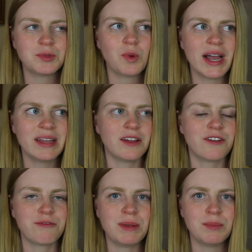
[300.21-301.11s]
is why a lot
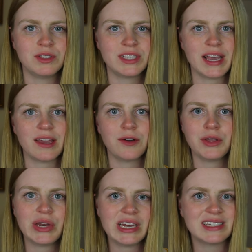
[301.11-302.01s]
of people say, oh,
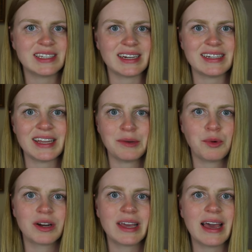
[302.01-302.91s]
you need to set a daily
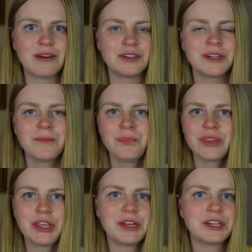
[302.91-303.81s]
word count,
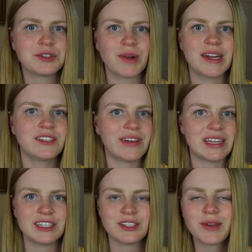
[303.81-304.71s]
you need to write as
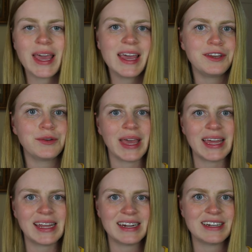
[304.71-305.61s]
fast as you
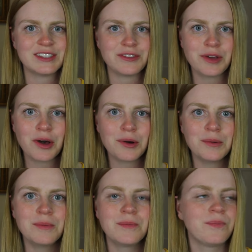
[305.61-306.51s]
can't edit as you
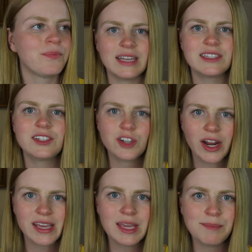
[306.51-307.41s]
go. It's to try
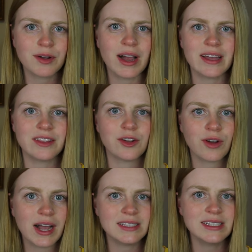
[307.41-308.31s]
to keep your eye on the
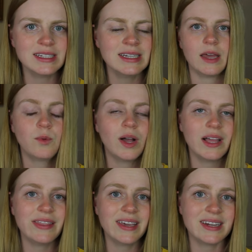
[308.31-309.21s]
horizon. And while
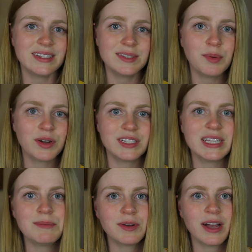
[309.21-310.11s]
I think it is important to
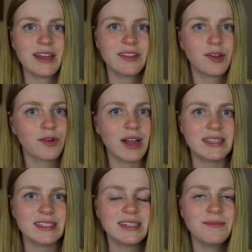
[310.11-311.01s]
keep your eye on the
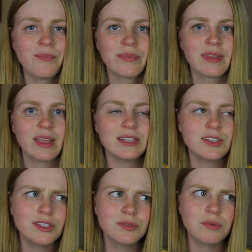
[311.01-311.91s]
horizon, it's
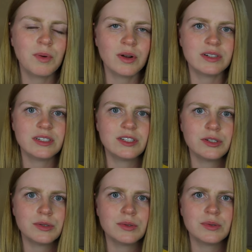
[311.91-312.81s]
also important
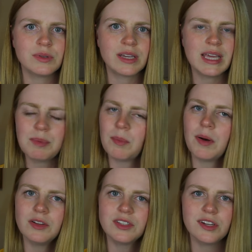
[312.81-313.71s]
to keep a
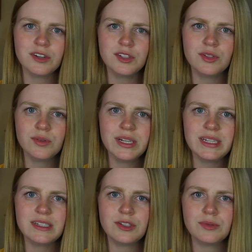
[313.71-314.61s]
pulse on your
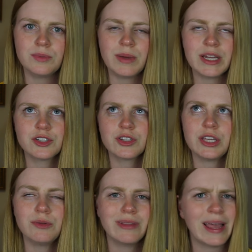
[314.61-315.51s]
story to make sure that
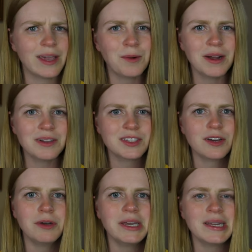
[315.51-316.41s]
you like where it's
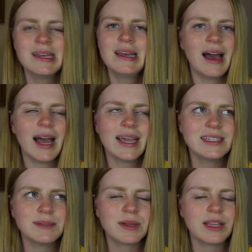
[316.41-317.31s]
going. I can
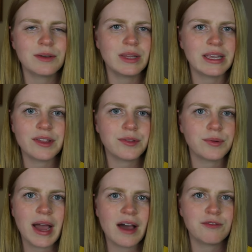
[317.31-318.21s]
typically only get through
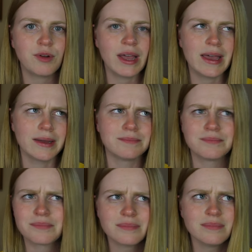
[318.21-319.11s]
halfway
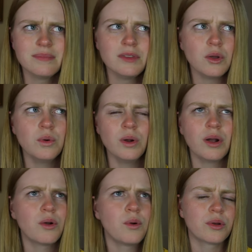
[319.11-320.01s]
or
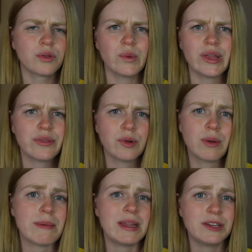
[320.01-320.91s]
a quarter of the way through
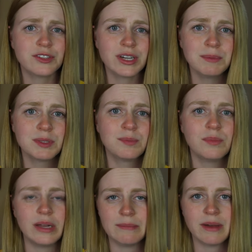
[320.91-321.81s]
my manuscript
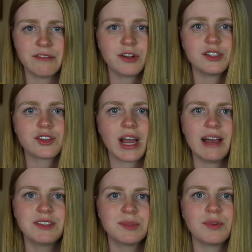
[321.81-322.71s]
in my first
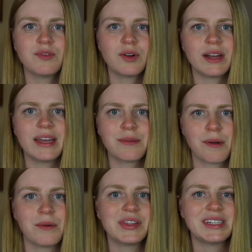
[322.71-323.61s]
drafts before I
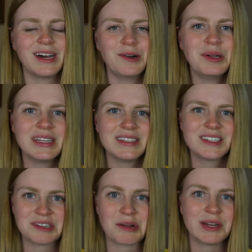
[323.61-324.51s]
throw in the towel and
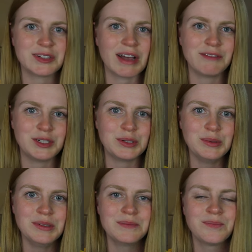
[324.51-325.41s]
start my draft two.